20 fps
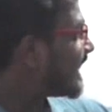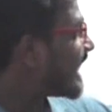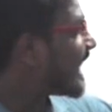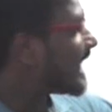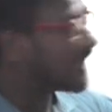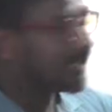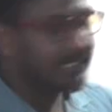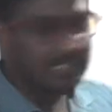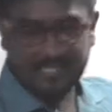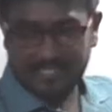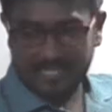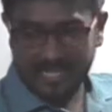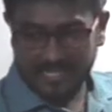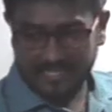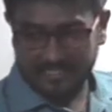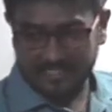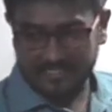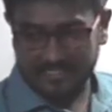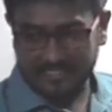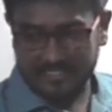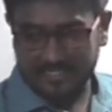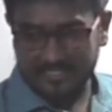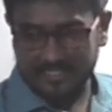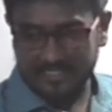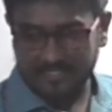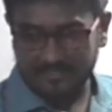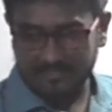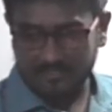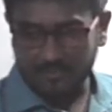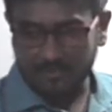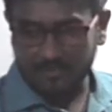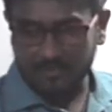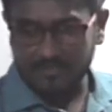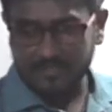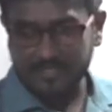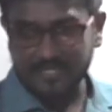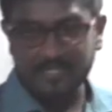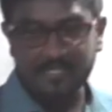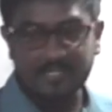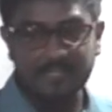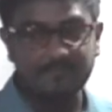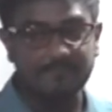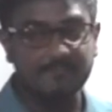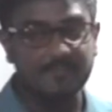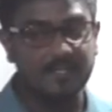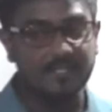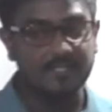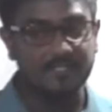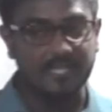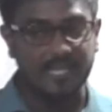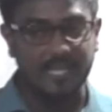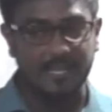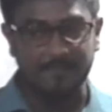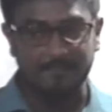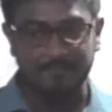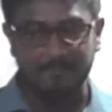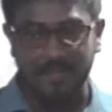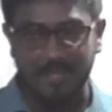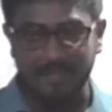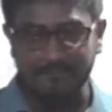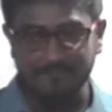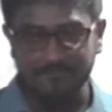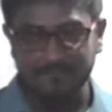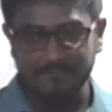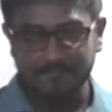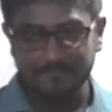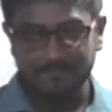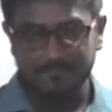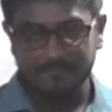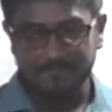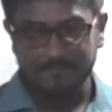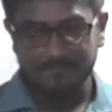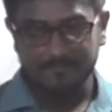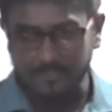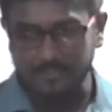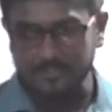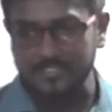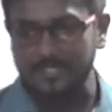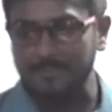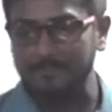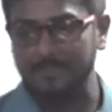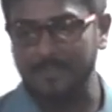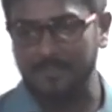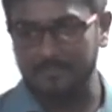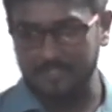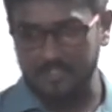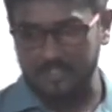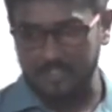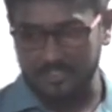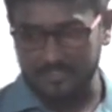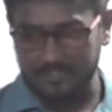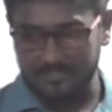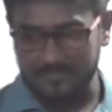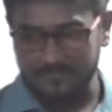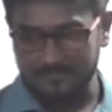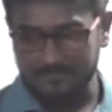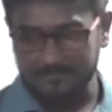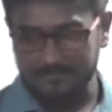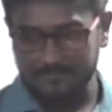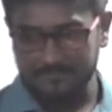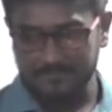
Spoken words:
CRT right here is holding different type of user permissions.